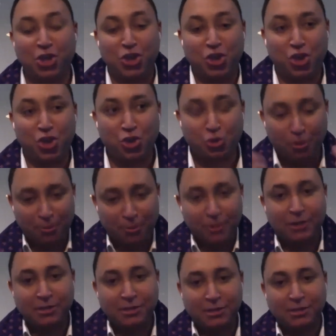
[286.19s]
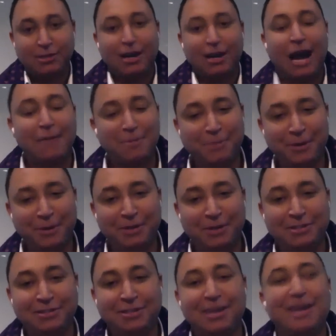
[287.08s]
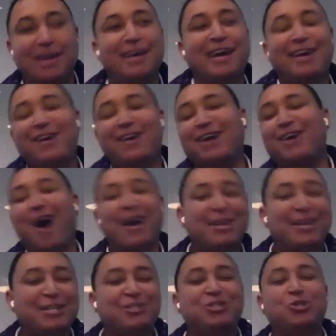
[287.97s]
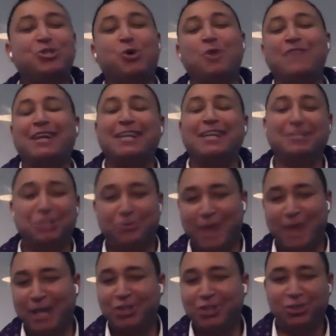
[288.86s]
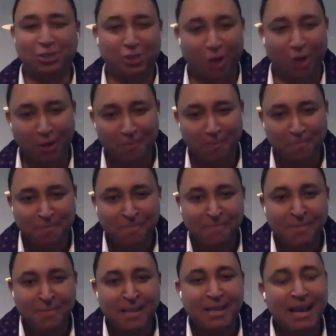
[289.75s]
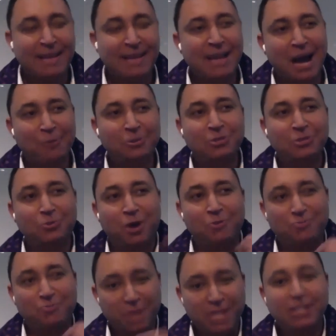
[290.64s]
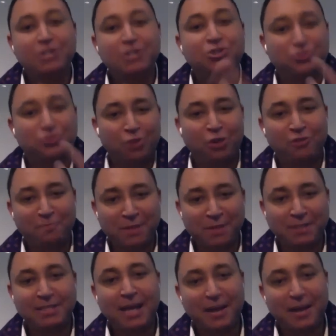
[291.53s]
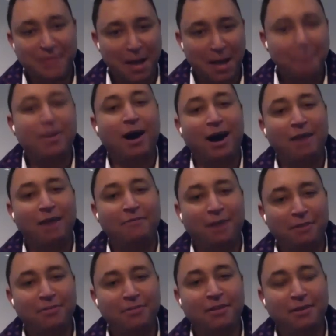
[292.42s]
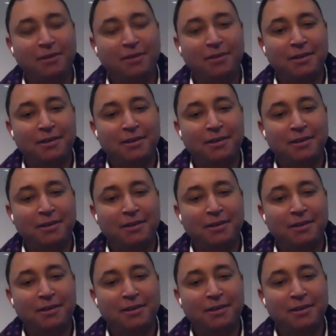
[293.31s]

you're a person, I'm a person, and I kind of enjoy that interaction a lot. And that was what really drove me down that path, I think.